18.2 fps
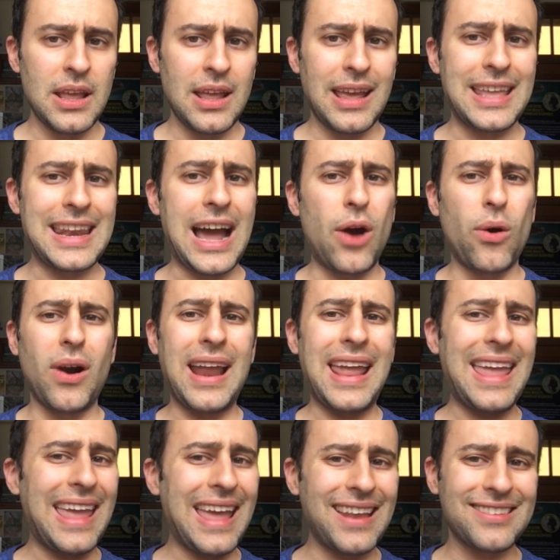And our
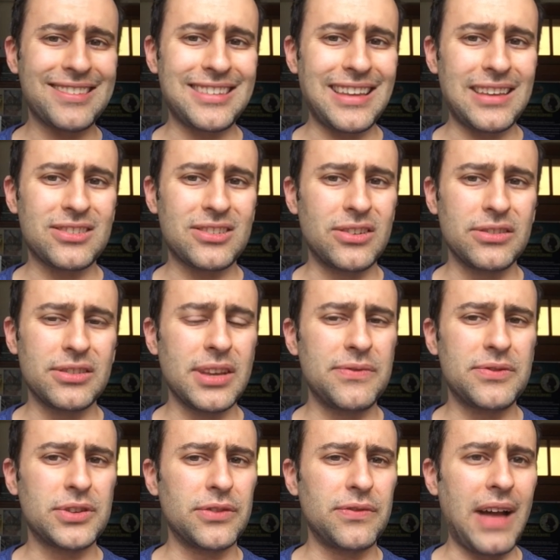ancestors
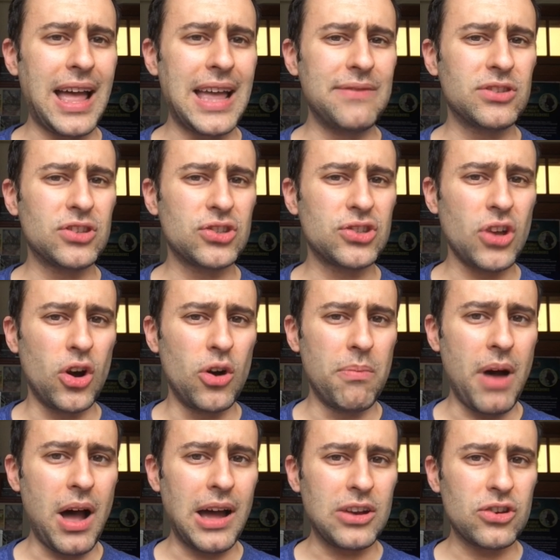have survived so
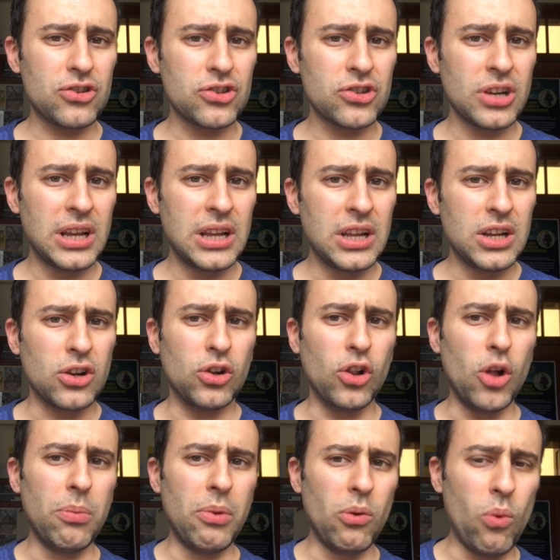much.
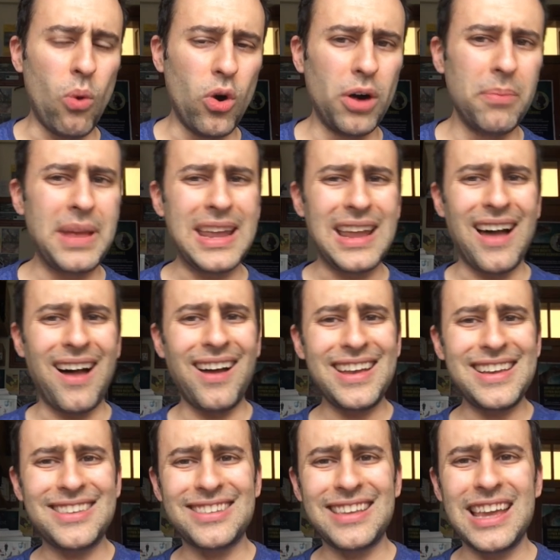Global warming,
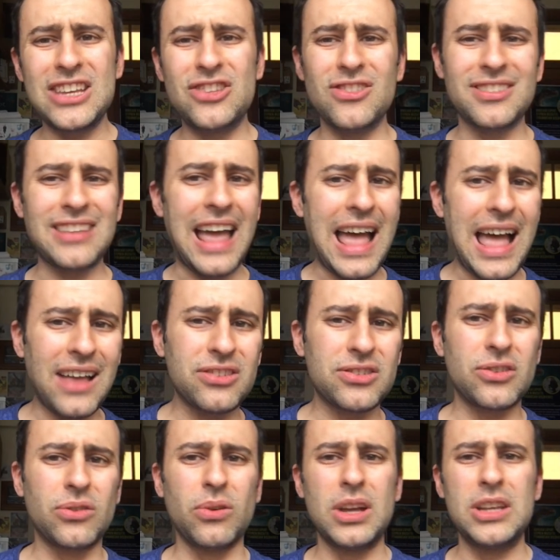ice ages,
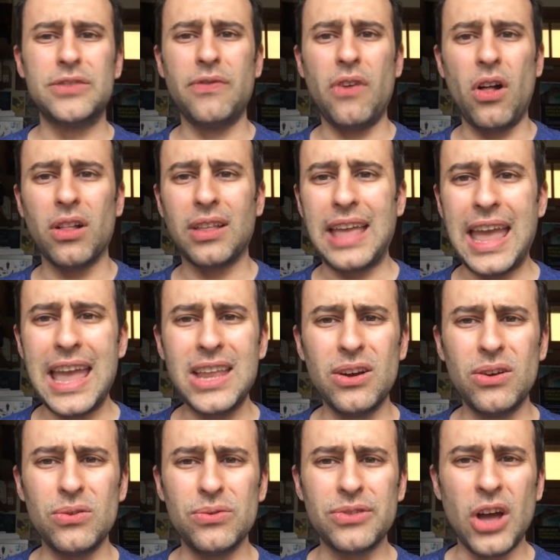asteroids,
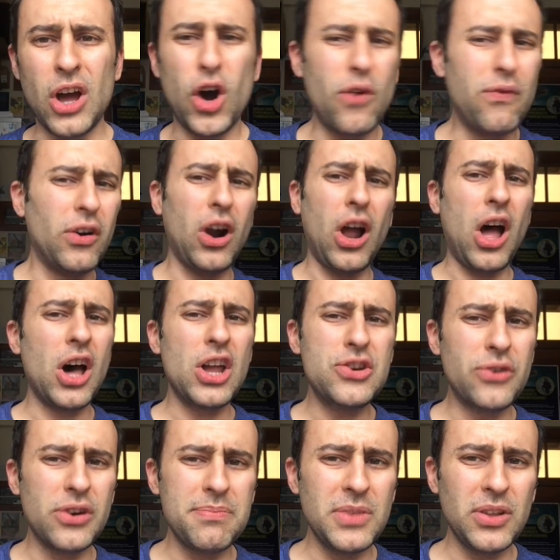volcanoes, over
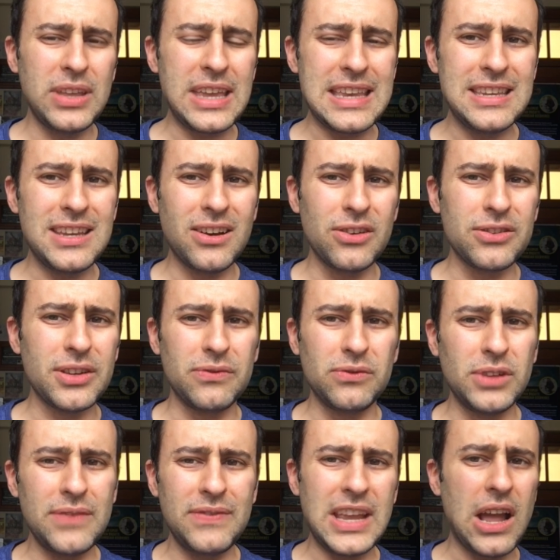100 million years
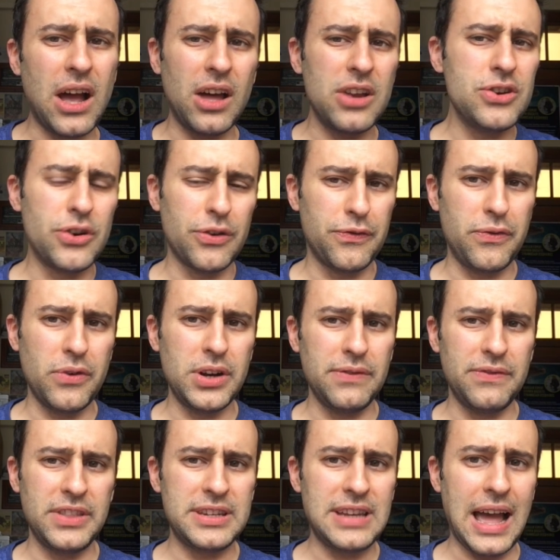of living
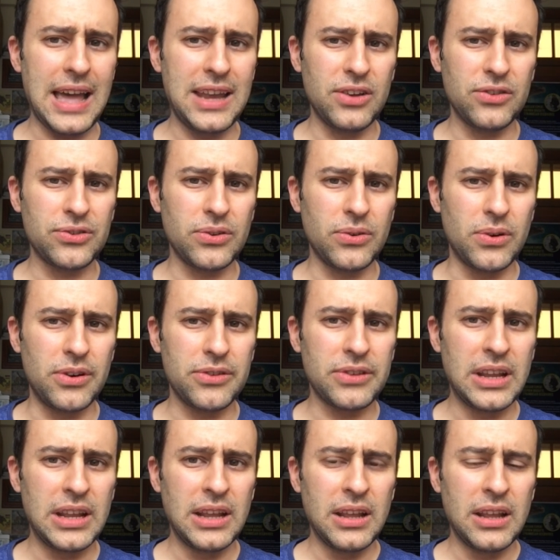underfoot of the
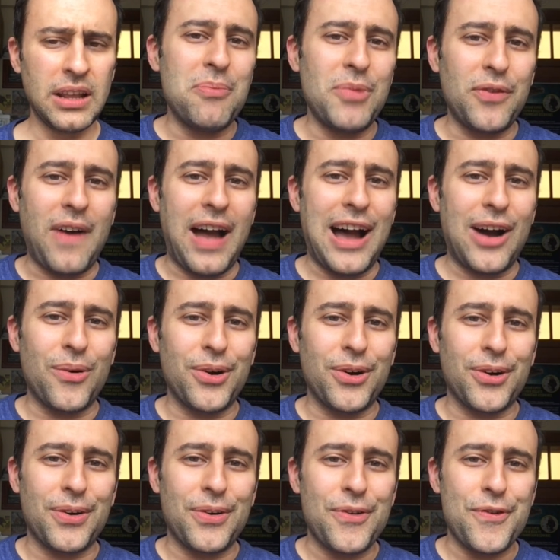dinosaurs. Some of
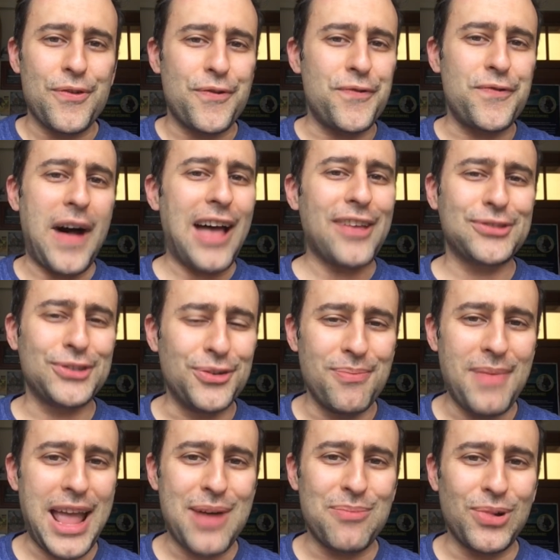our
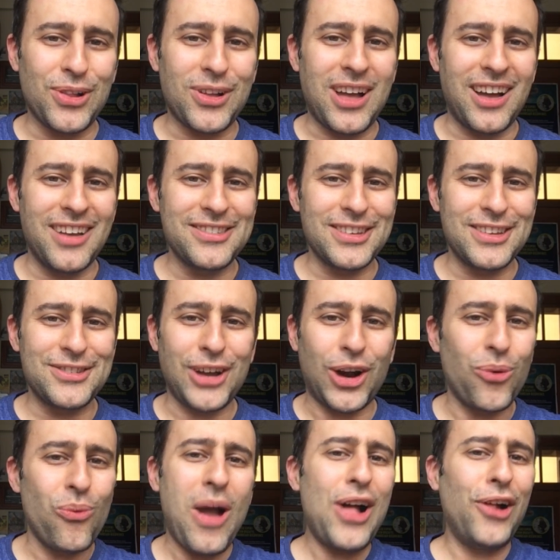fossil mammal
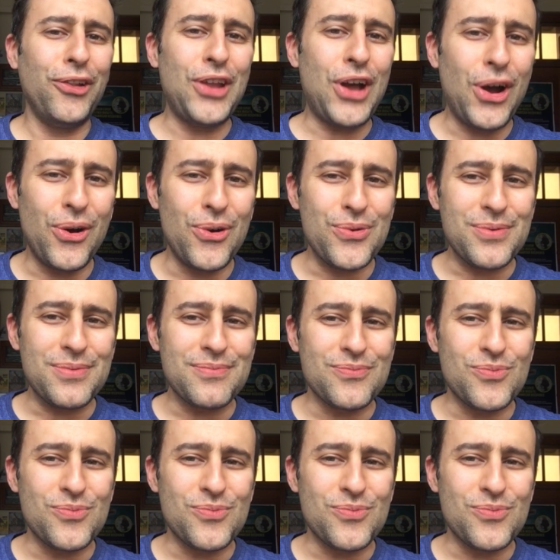cousins are well known.